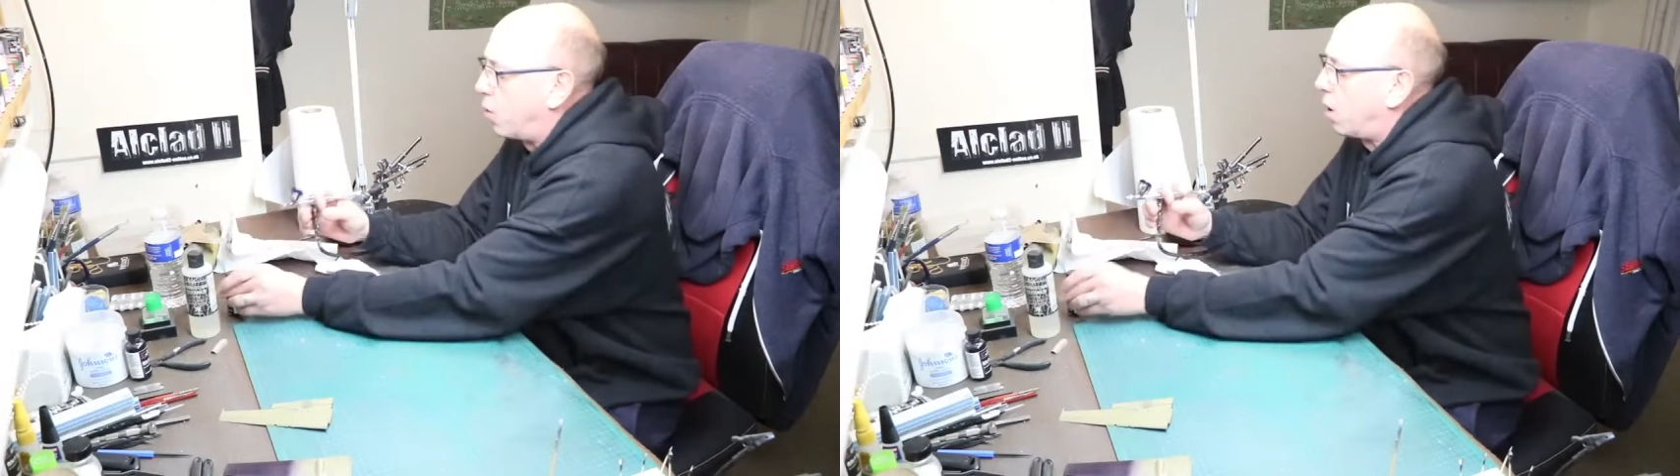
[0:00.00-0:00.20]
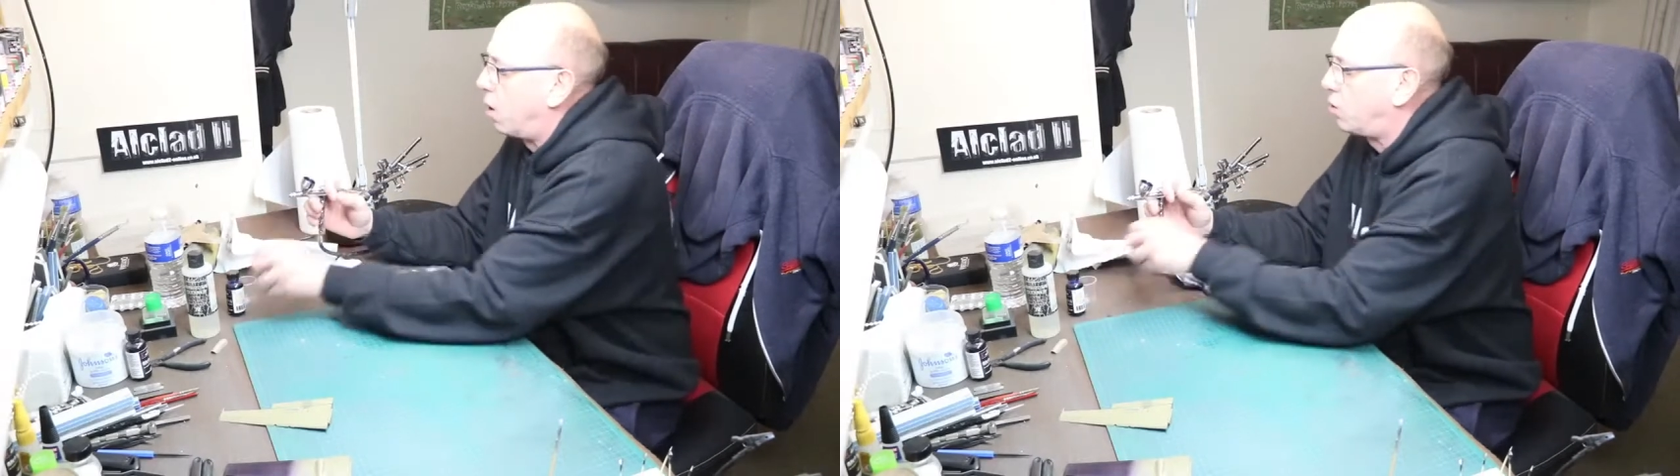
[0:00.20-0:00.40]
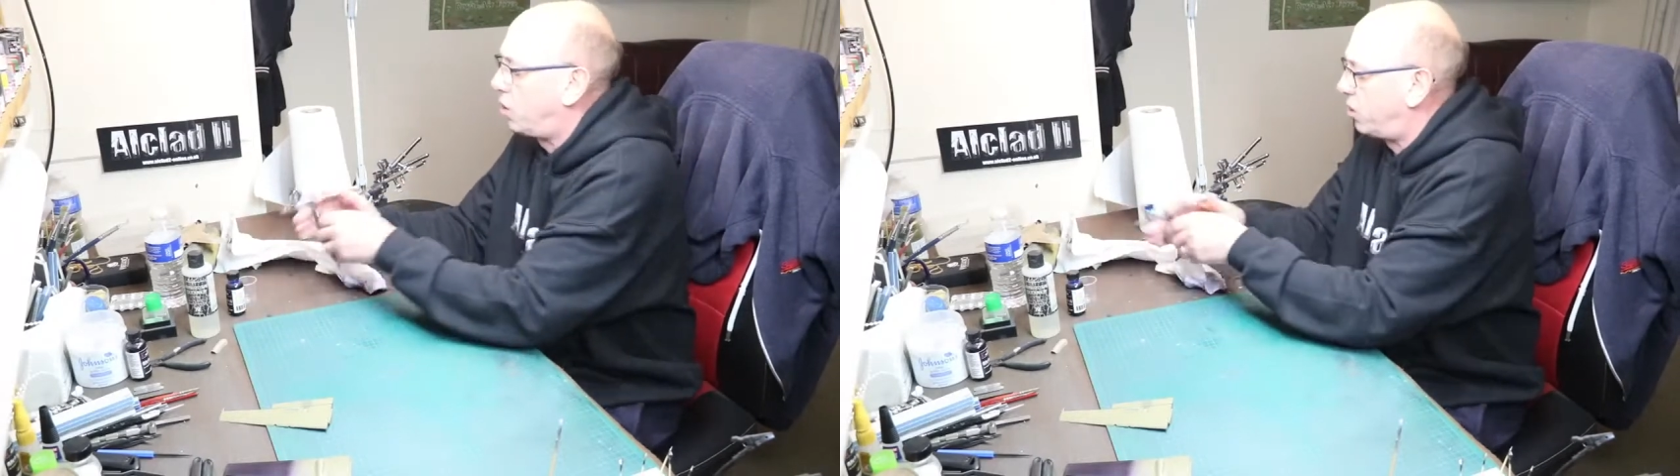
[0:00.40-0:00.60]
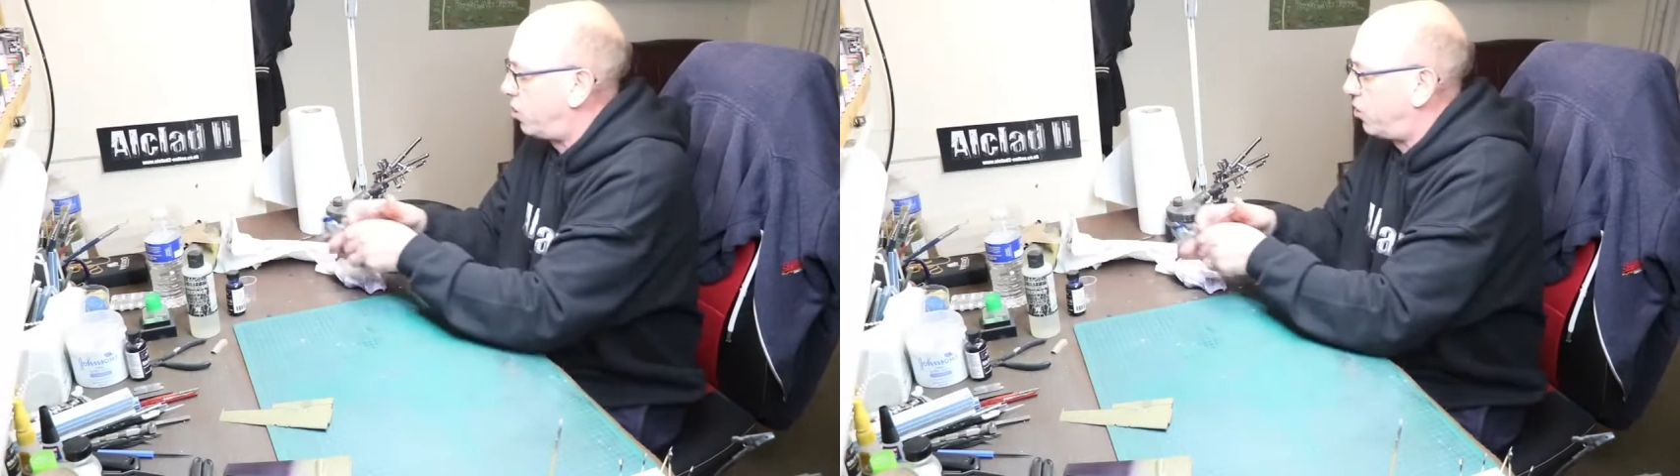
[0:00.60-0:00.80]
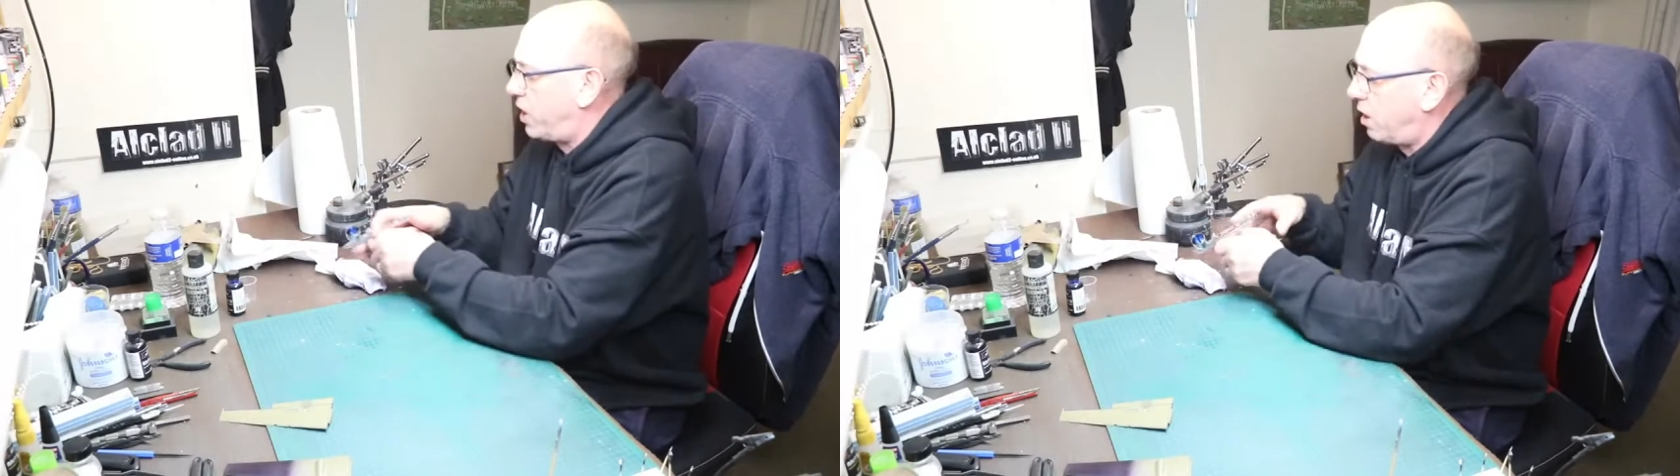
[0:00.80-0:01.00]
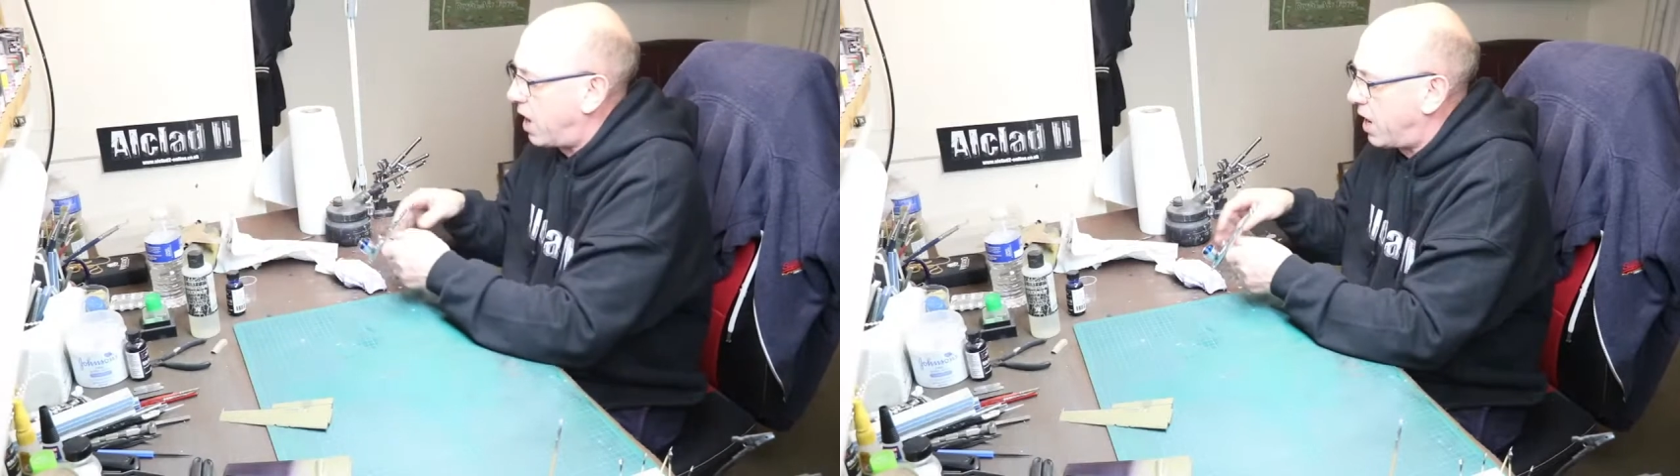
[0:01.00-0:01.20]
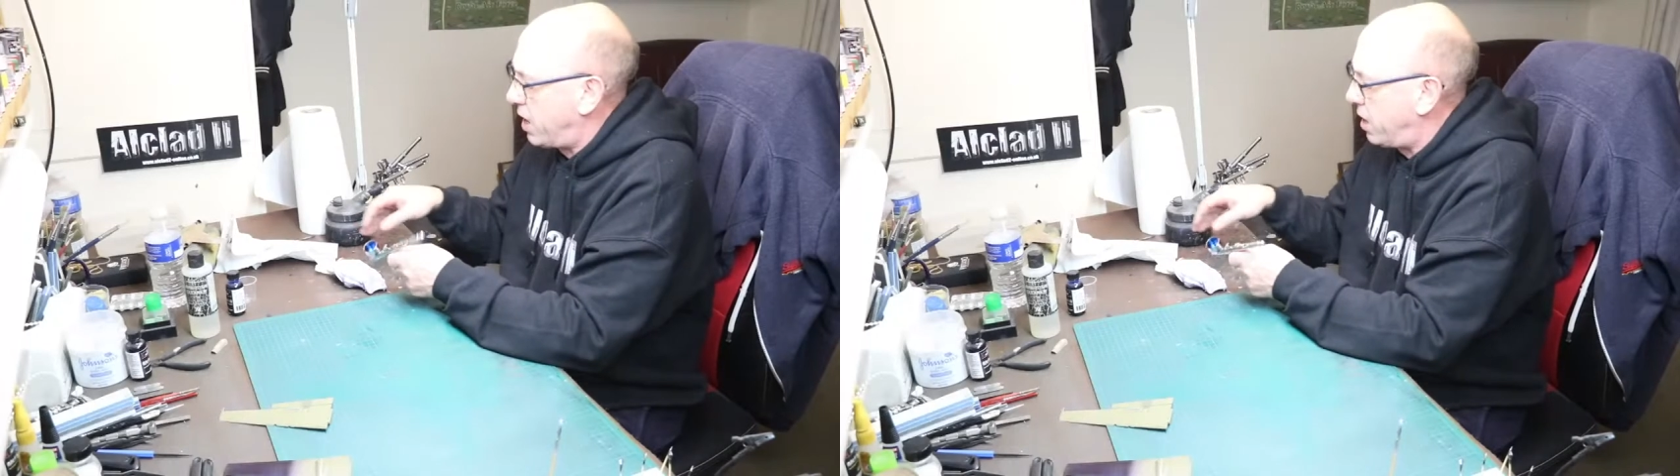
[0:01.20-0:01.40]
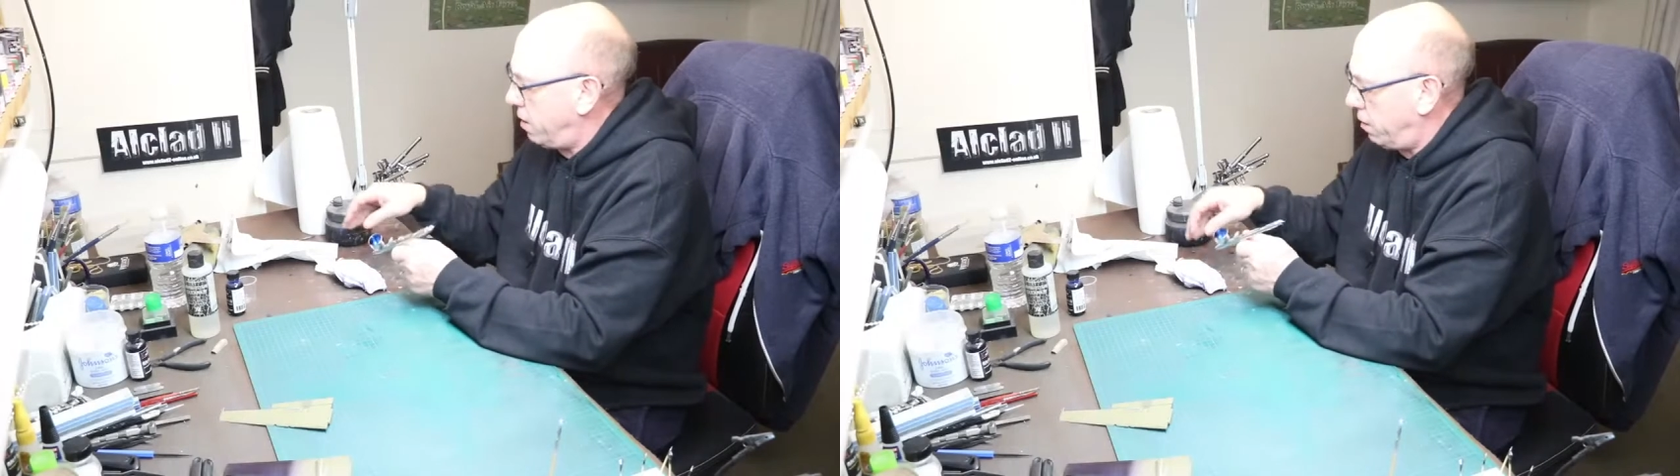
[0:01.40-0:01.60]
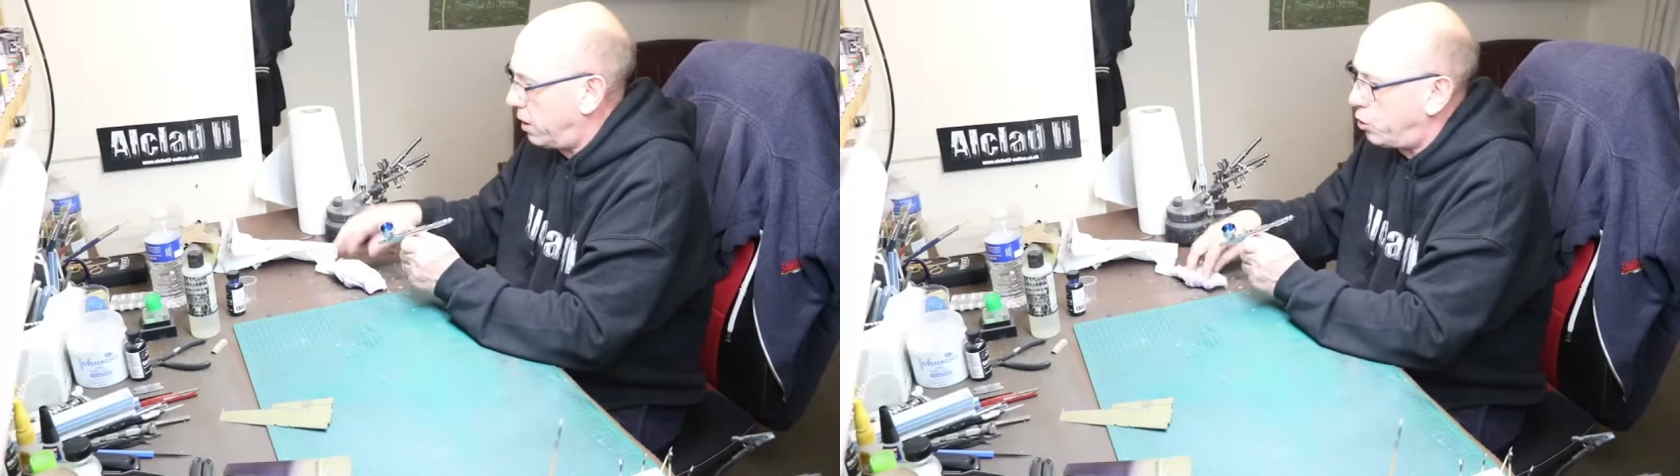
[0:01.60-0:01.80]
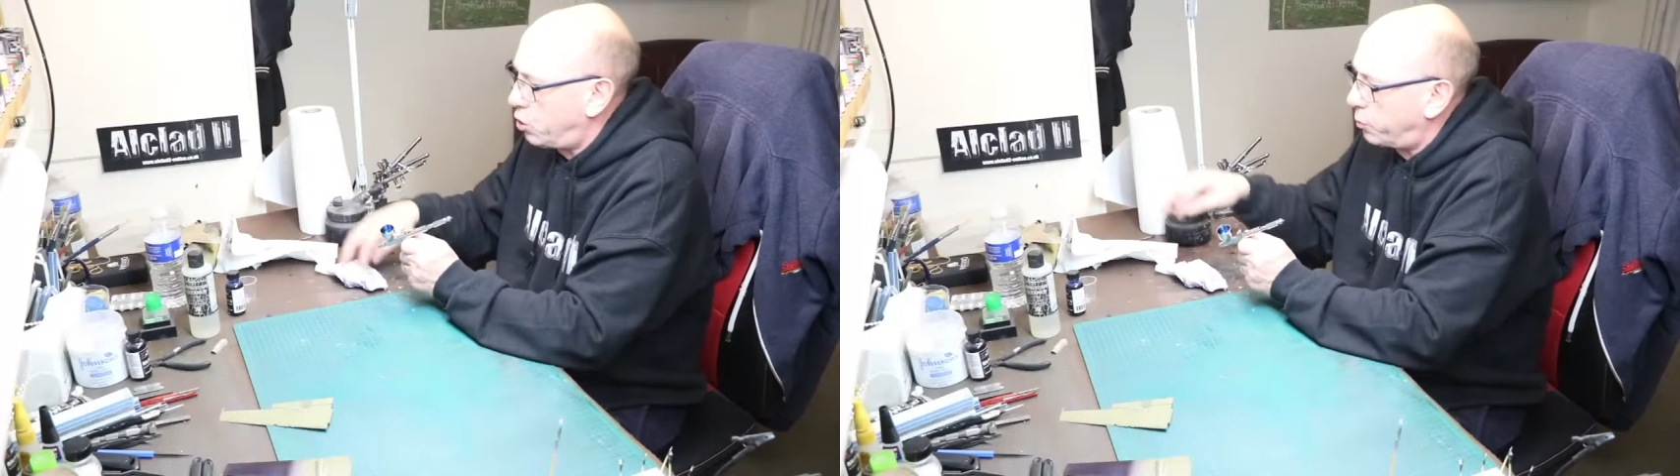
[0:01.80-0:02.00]
gloss just to seal that in. Then
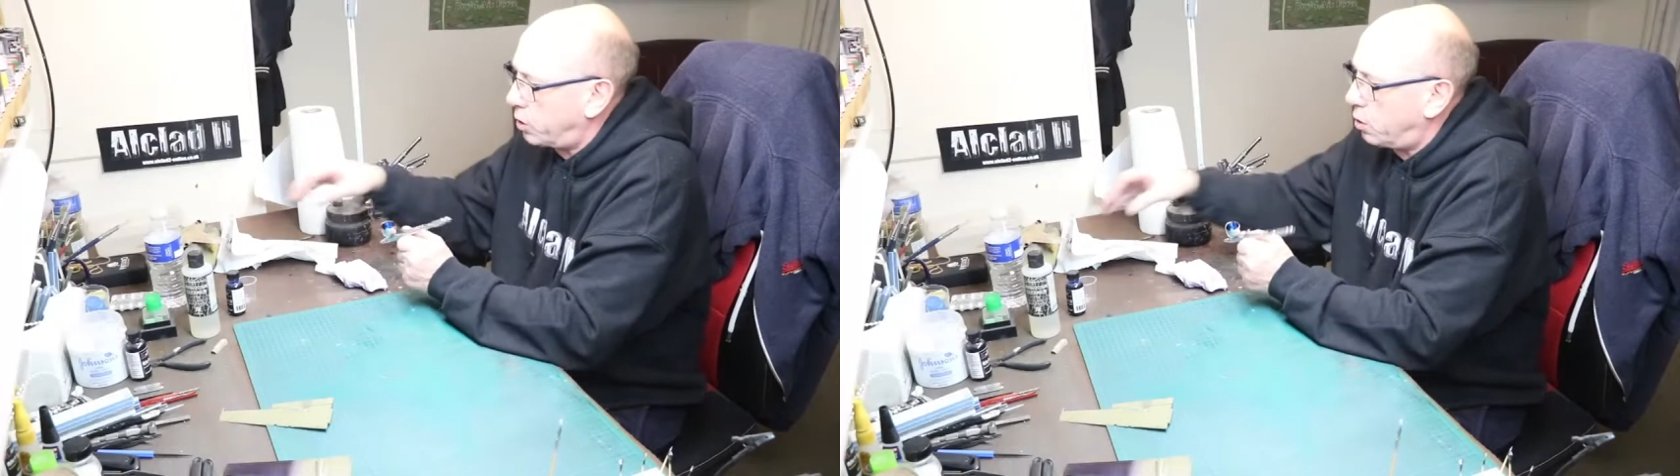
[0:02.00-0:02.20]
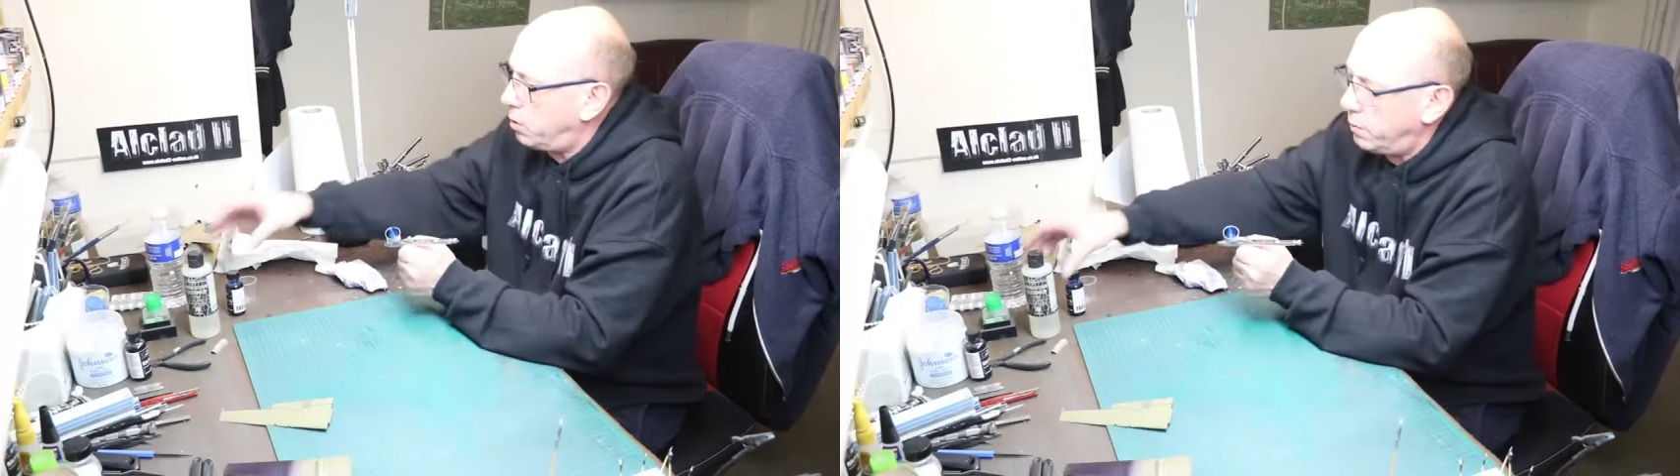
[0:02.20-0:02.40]
job's a good one.